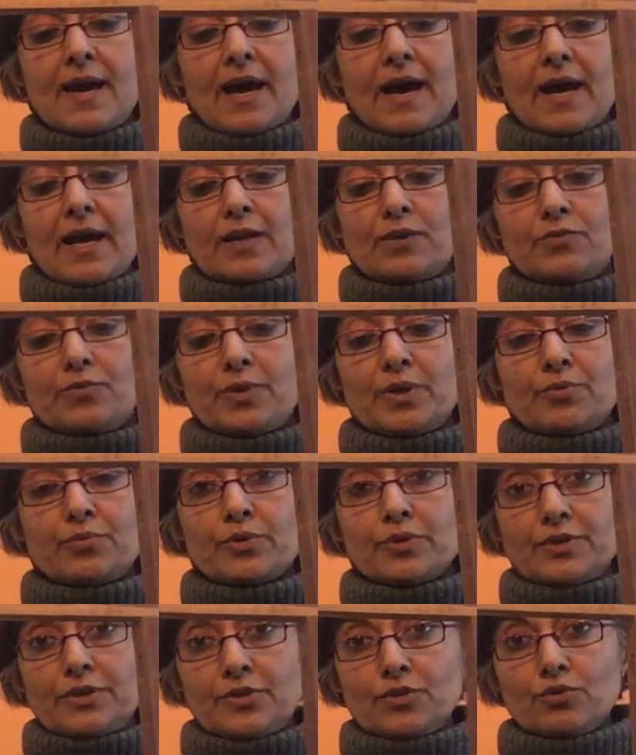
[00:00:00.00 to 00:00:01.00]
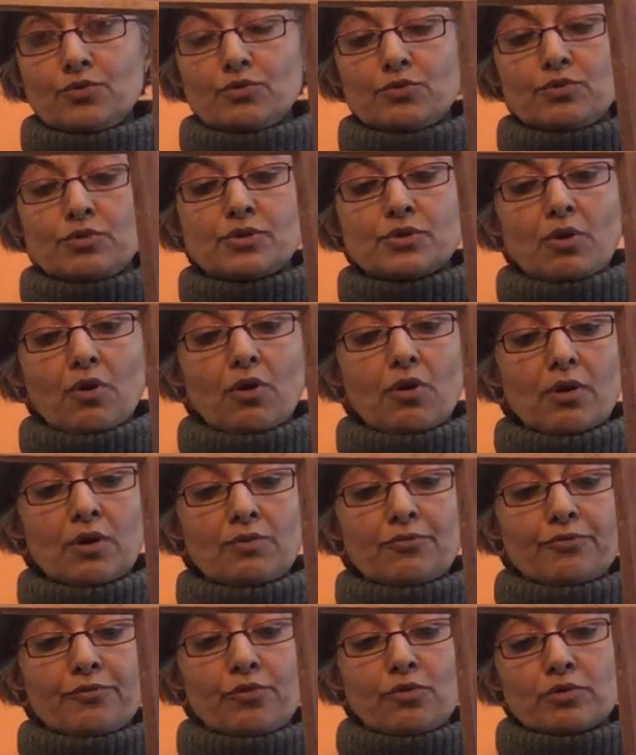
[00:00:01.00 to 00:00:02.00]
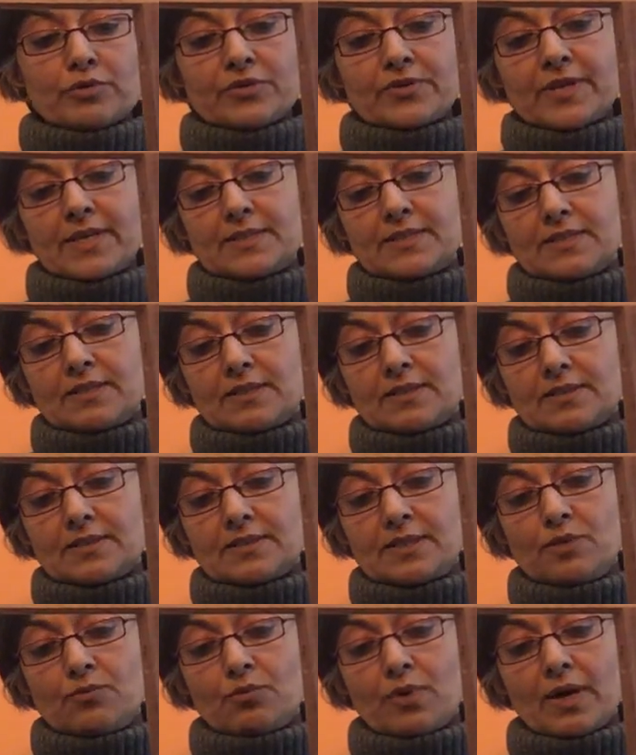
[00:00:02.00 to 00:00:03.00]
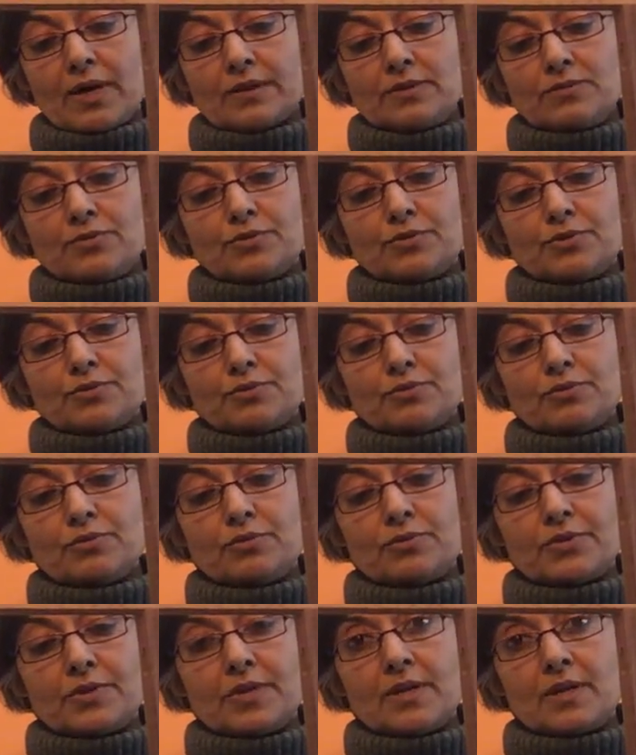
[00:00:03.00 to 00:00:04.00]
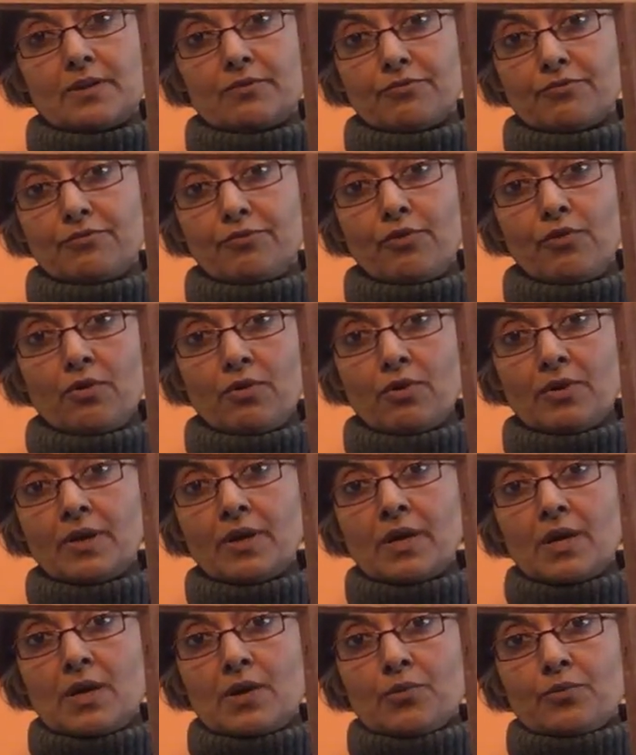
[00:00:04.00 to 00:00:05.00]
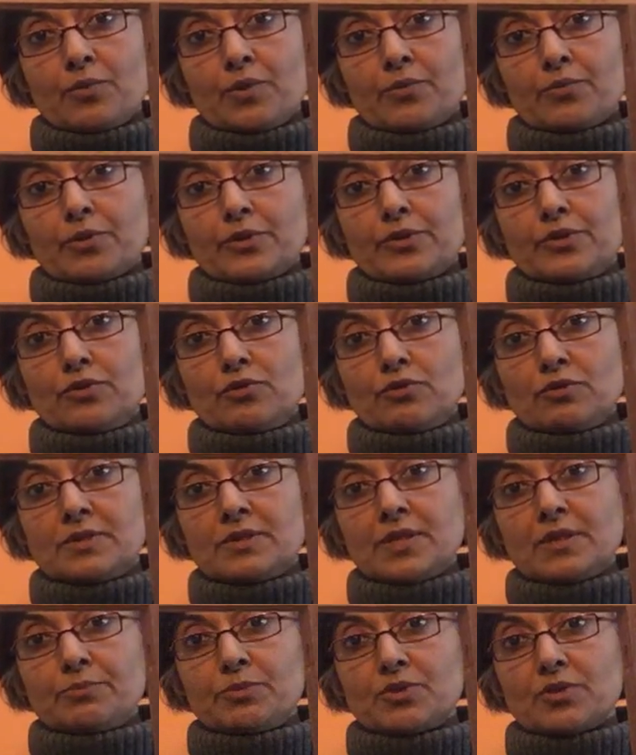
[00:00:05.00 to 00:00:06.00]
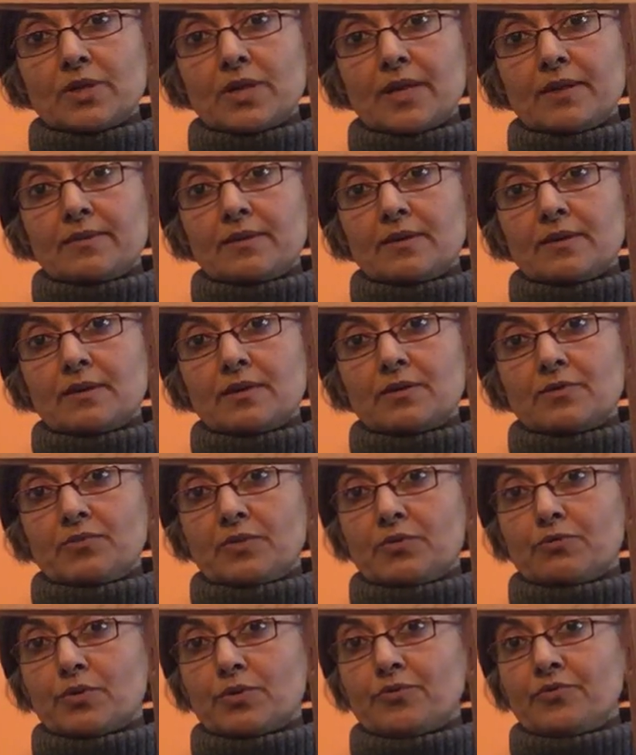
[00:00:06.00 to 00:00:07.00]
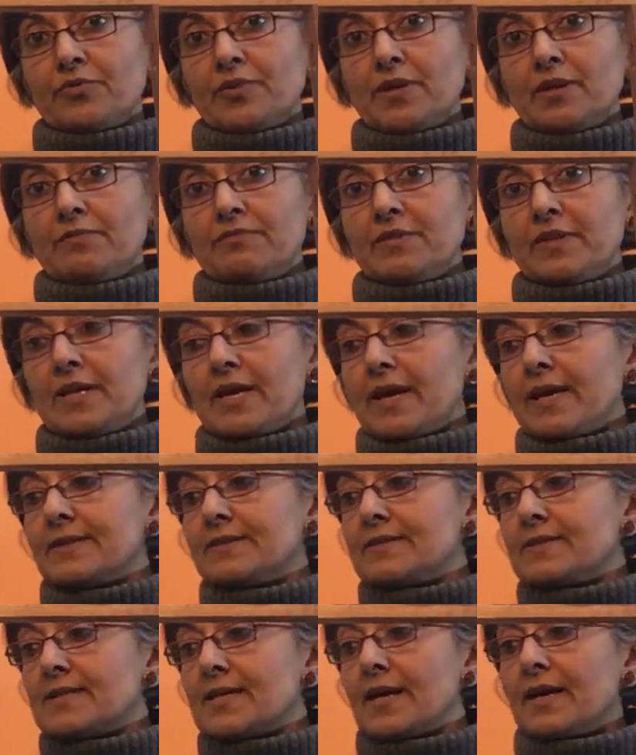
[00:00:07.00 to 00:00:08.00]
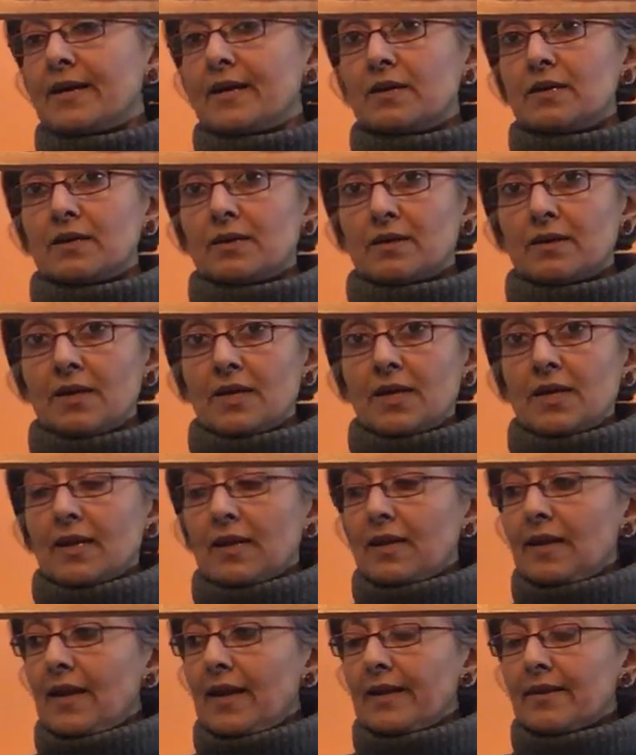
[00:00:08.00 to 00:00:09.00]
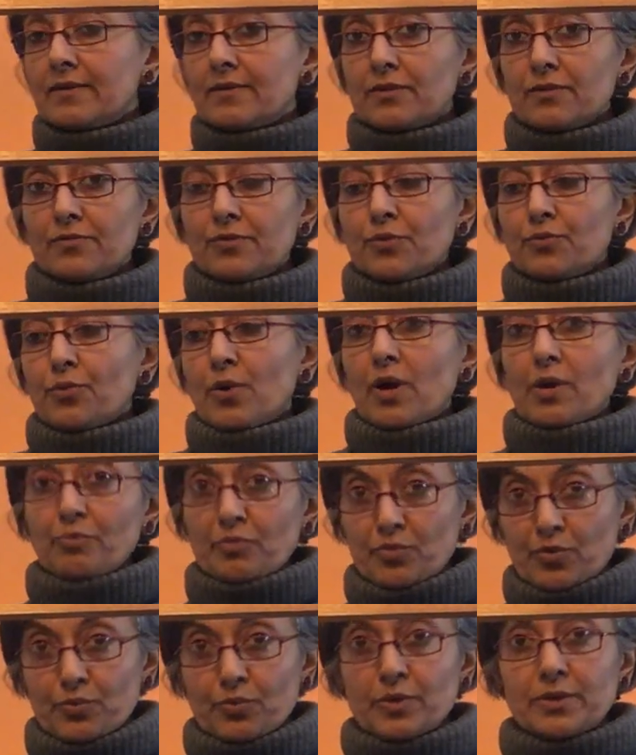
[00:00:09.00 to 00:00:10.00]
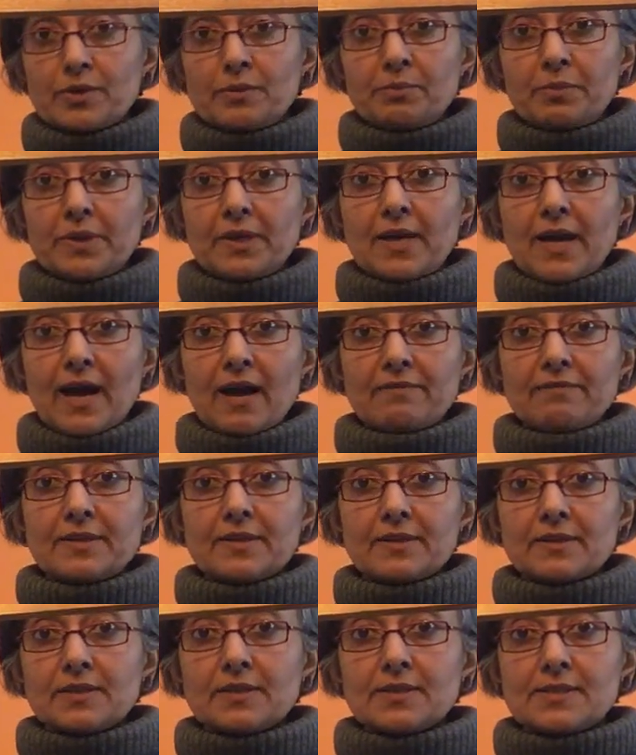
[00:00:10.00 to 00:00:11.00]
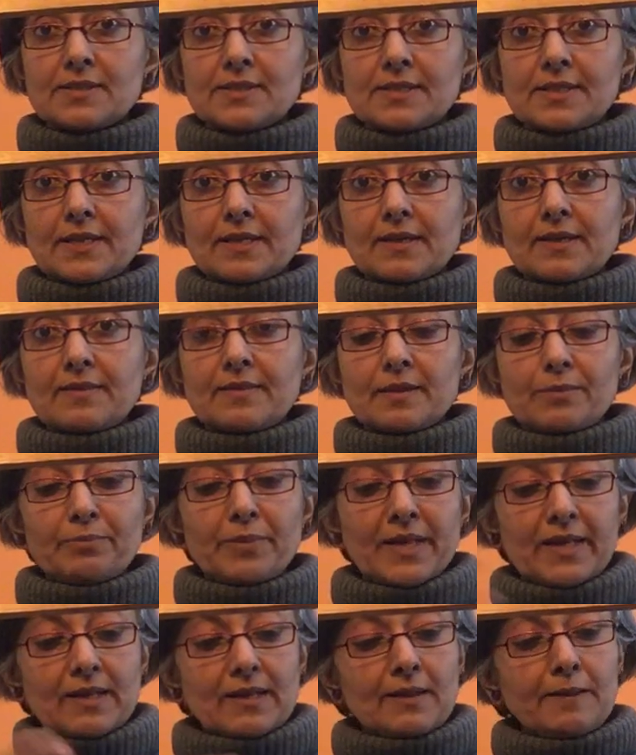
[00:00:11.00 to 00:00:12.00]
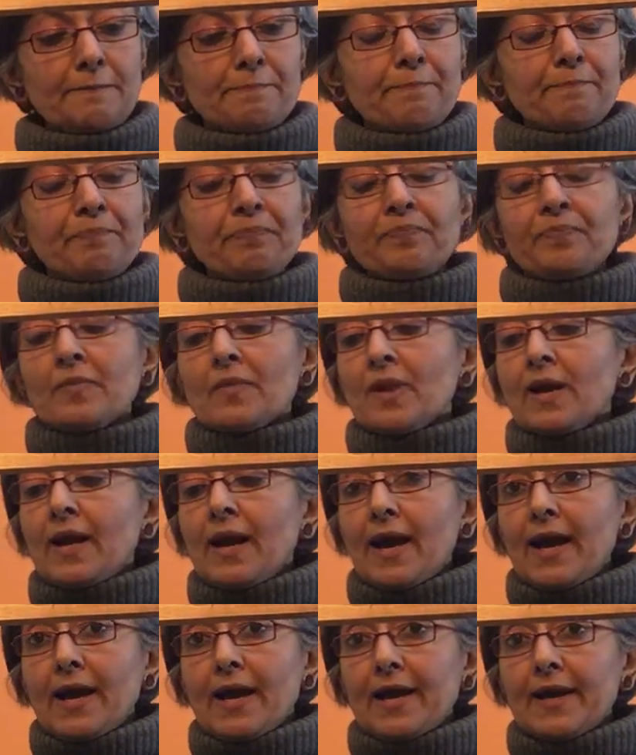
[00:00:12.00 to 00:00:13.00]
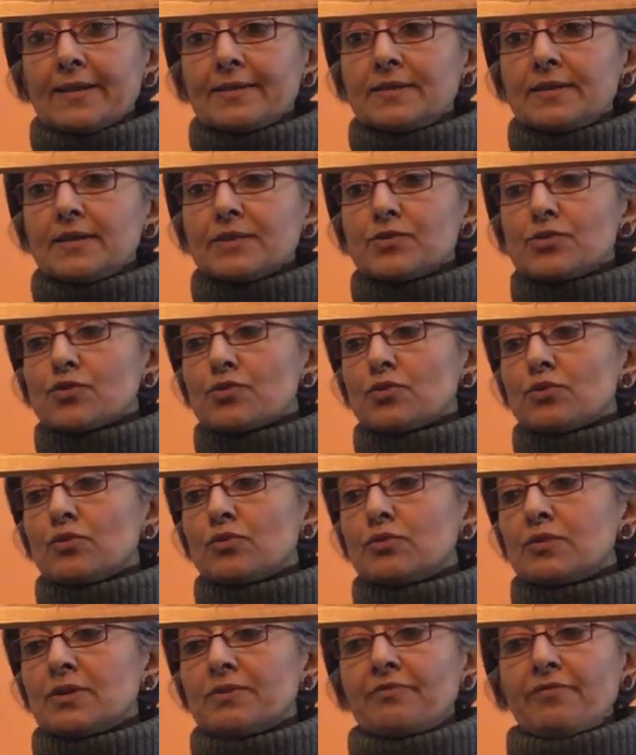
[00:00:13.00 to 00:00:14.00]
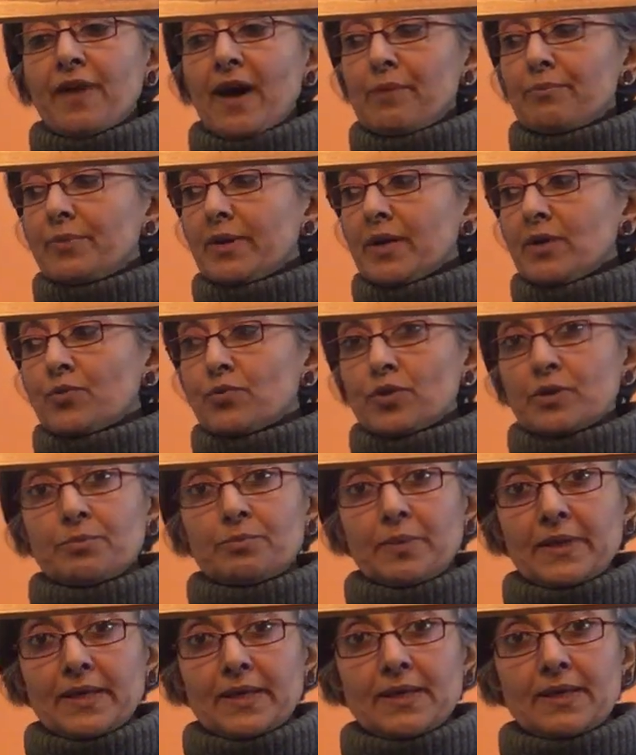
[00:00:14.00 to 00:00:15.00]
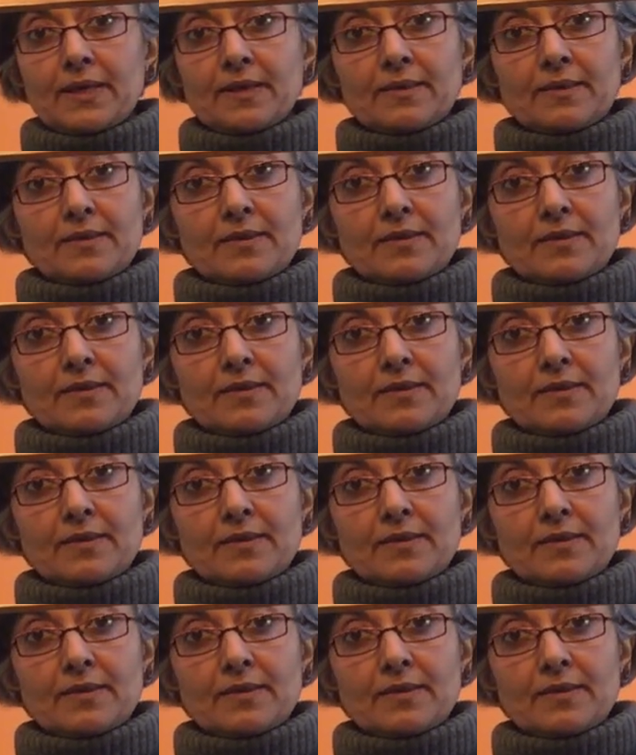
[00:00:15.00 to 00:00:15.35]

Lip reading: and we would use all 4 threads here. See, 1, 2, 3 and 4. We would use them together and we would weave the entire length of the warp. We wouldn't be having this stick in the middle. And so the fabric would be